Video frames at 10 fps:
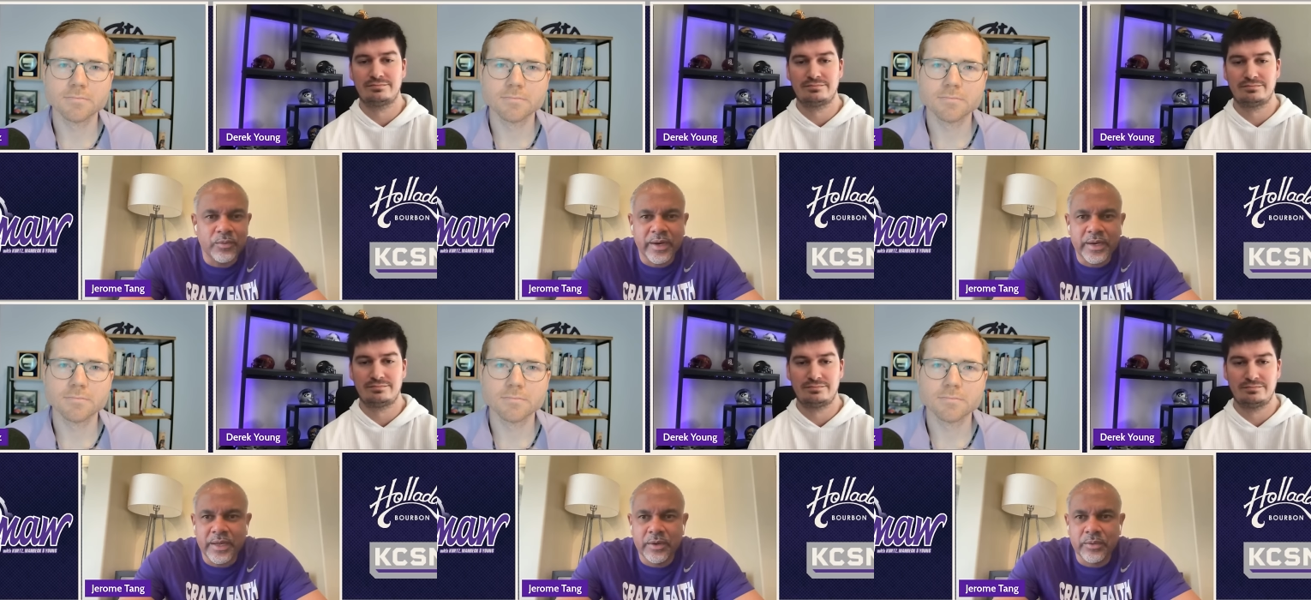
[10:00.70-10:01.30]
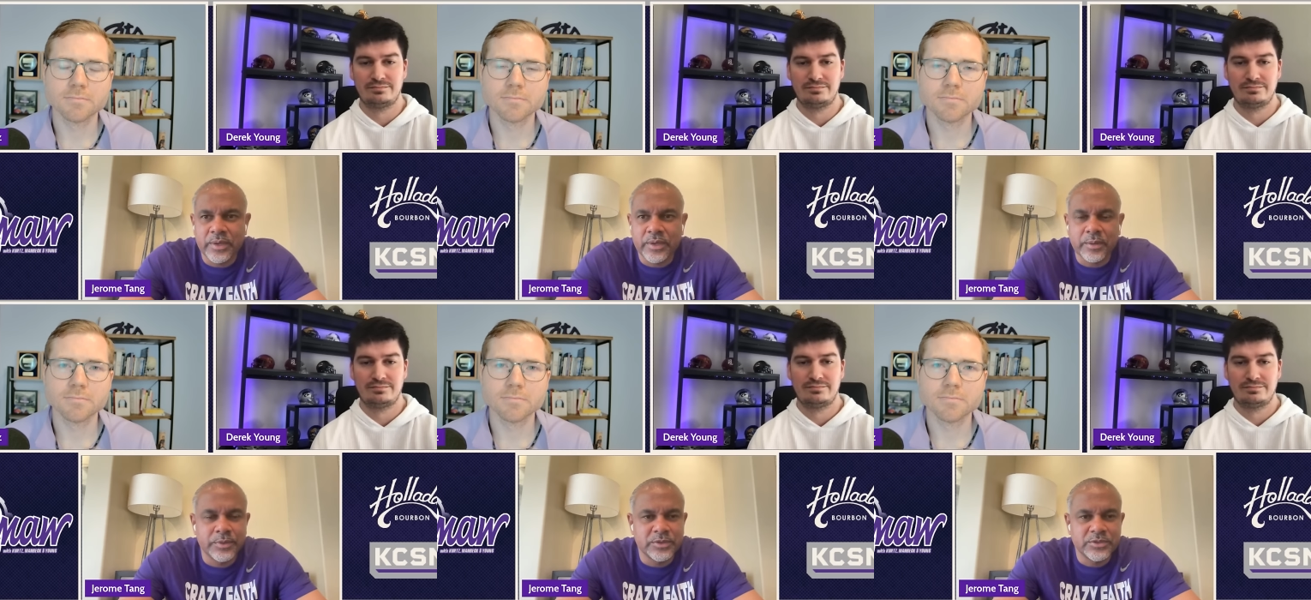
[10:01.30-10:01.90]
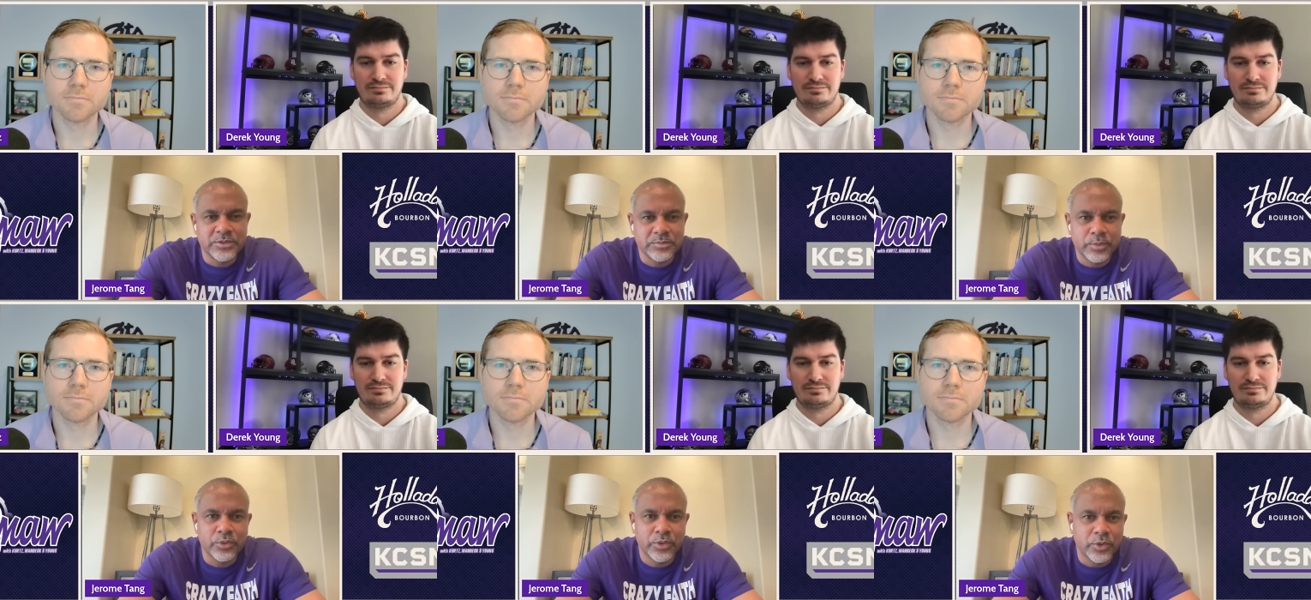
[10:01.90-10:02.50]
Speaker 1: right now and helping us
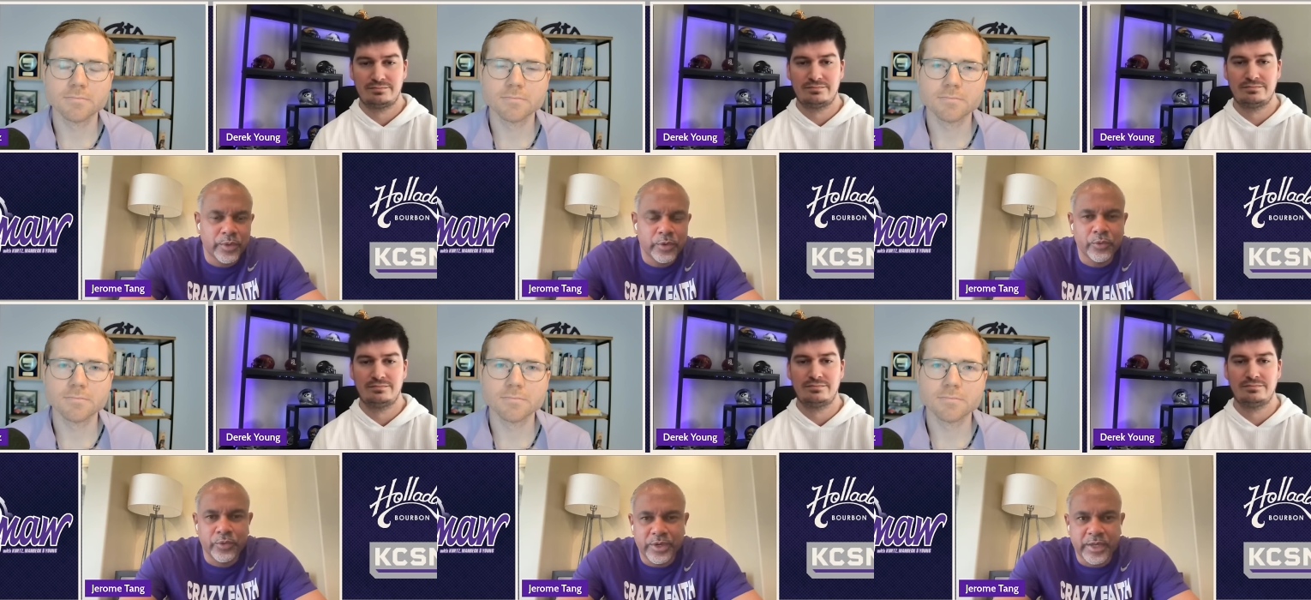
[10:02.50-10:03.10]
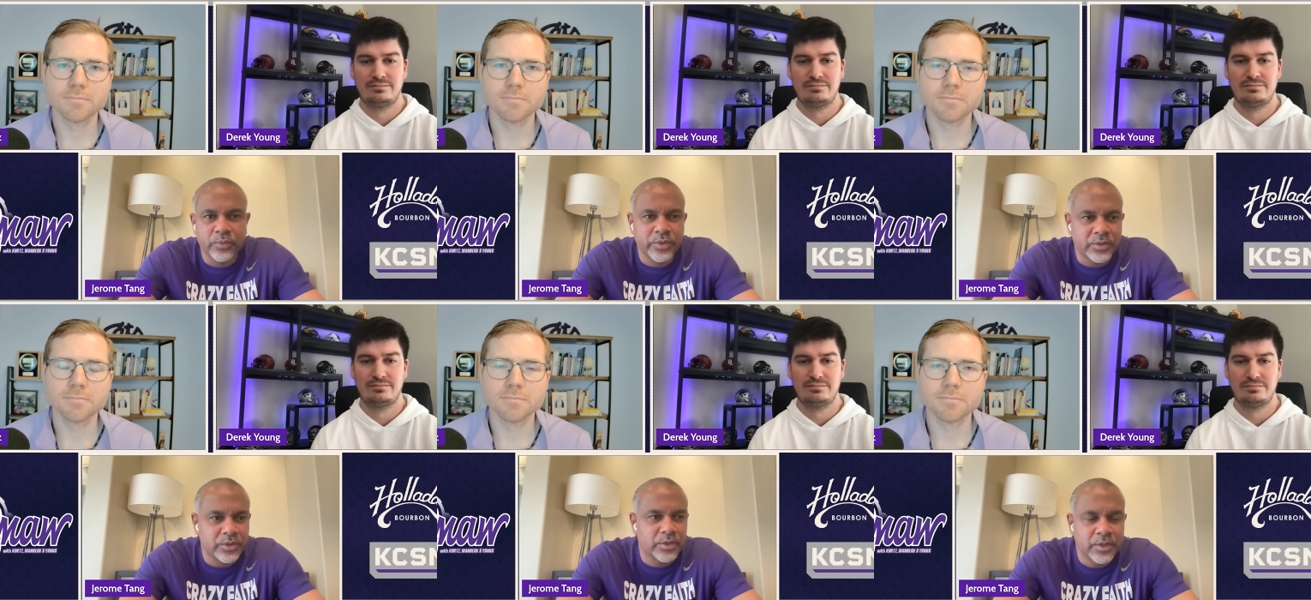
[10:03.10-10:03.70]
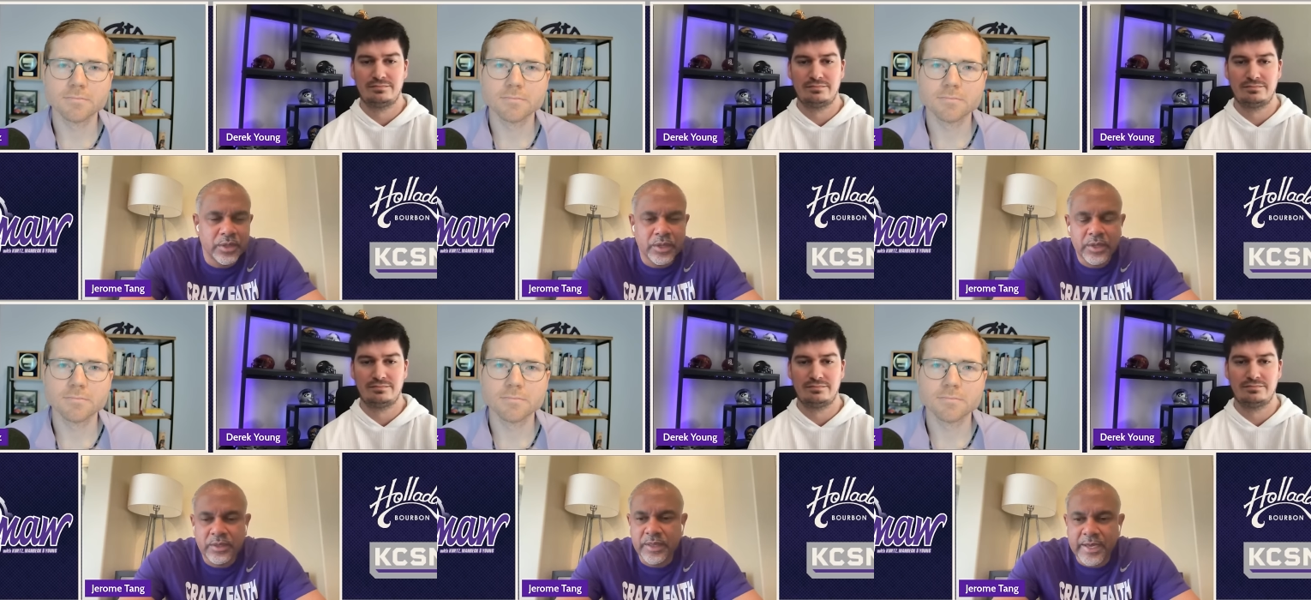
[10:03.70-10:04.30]
both in recruiting and with the
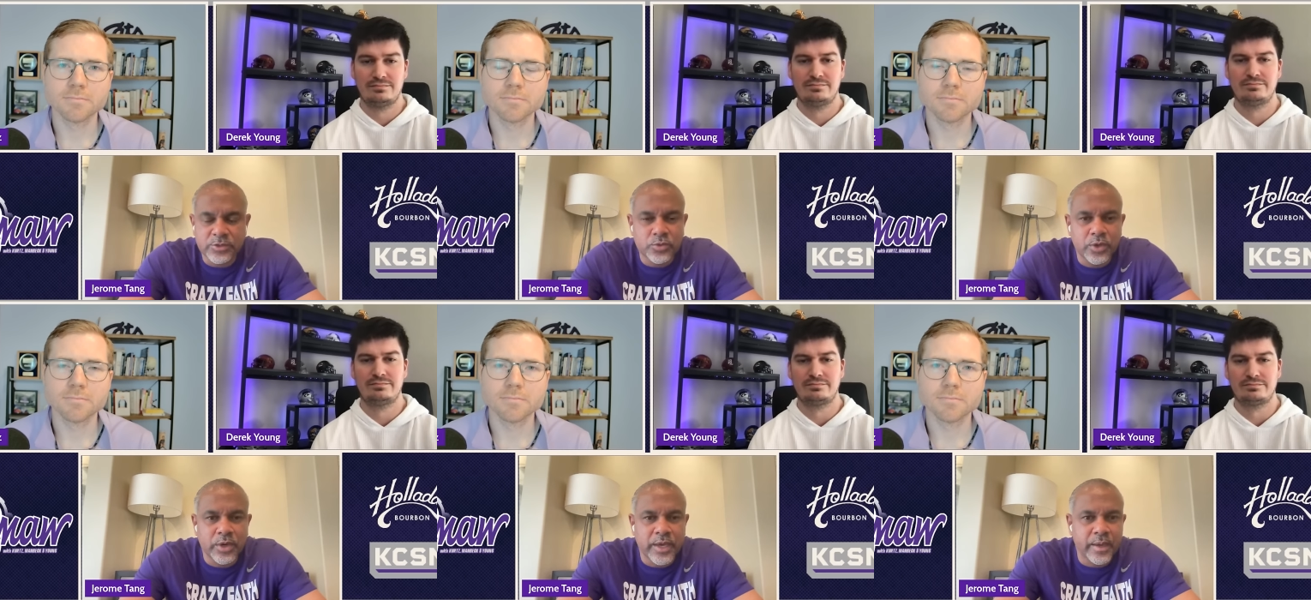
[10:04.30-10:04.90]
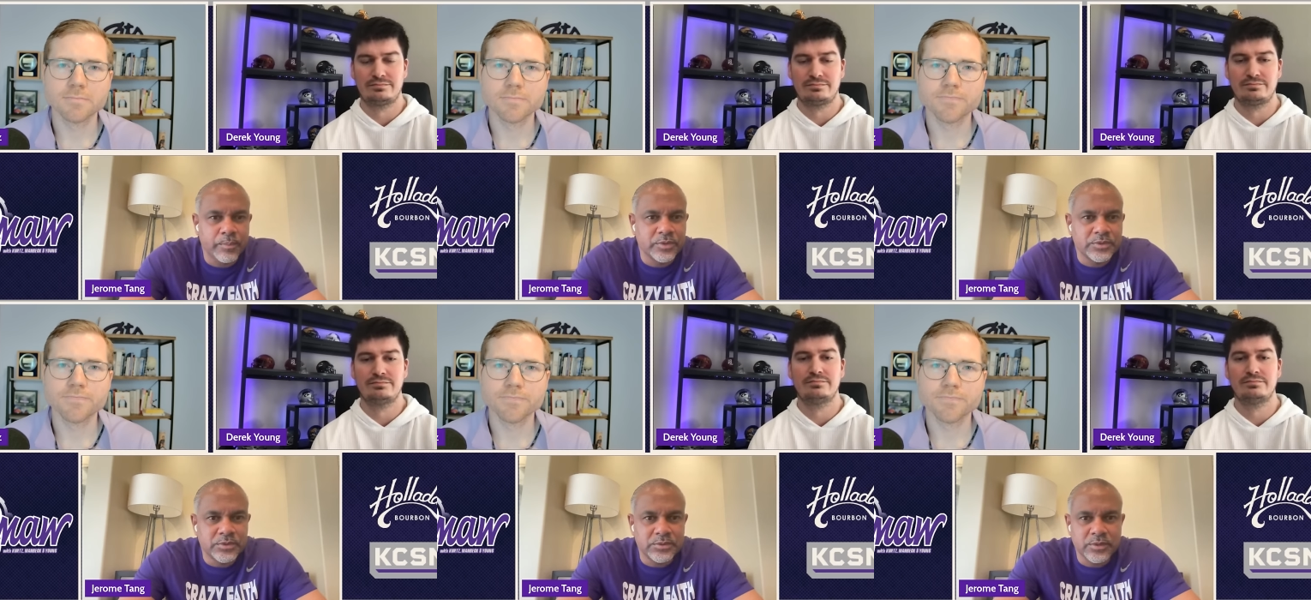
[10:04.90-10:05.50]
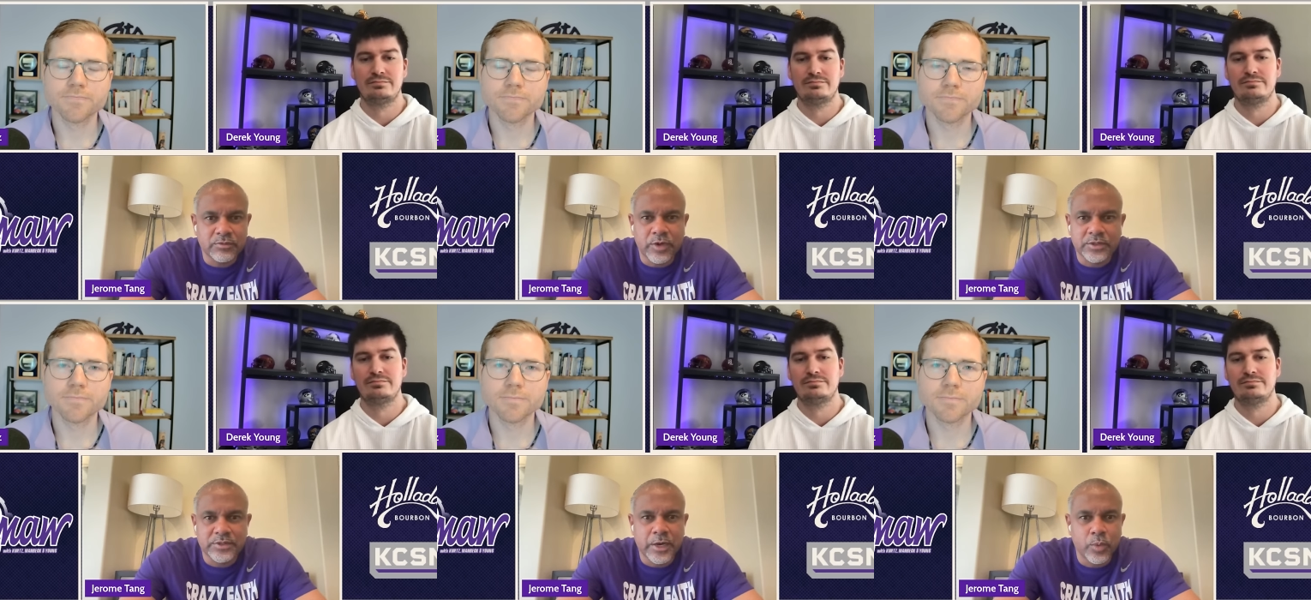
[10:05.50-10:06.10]
the guys who are on campus as far
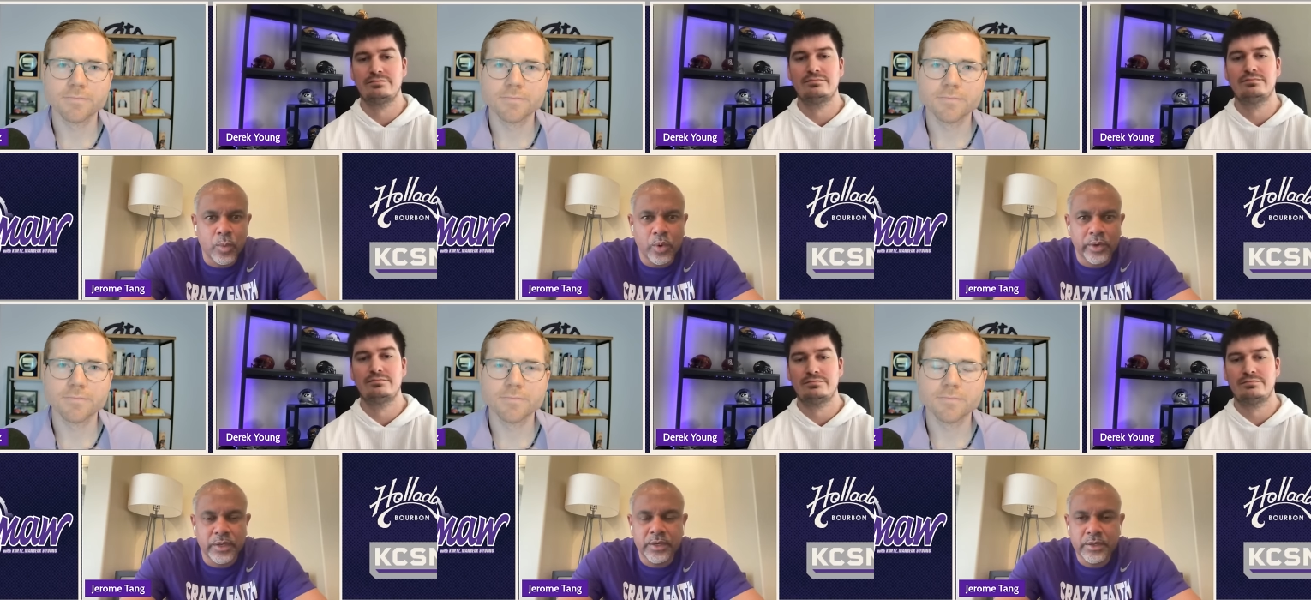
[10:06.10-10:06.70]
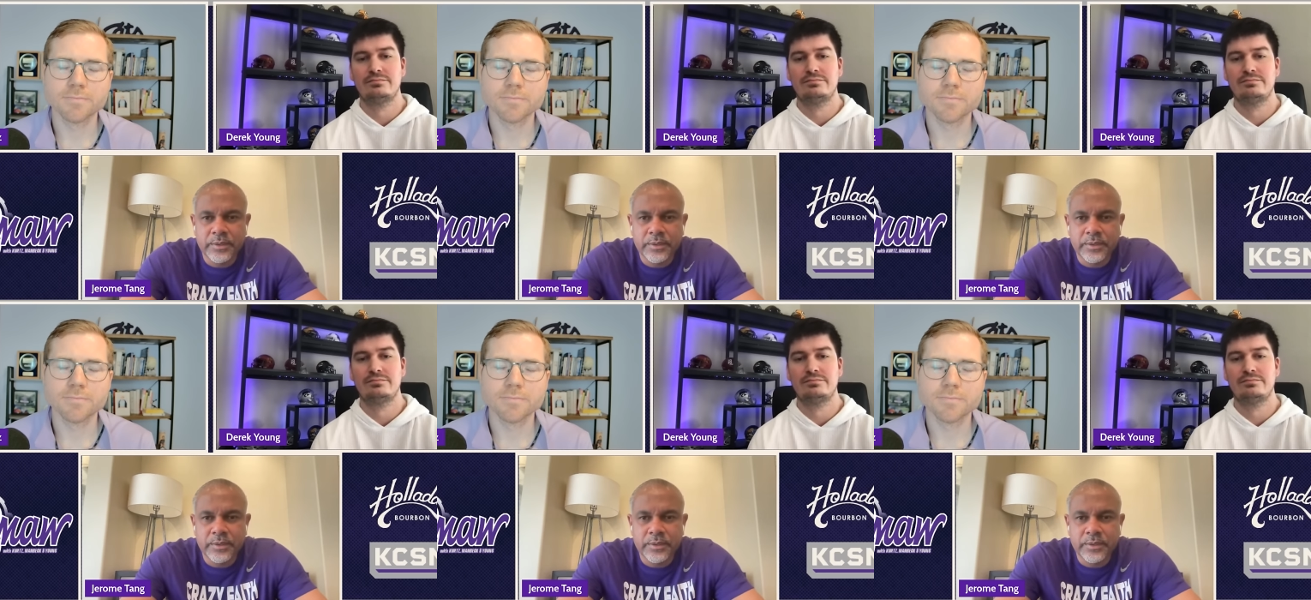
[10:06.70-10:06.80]
as how we're working.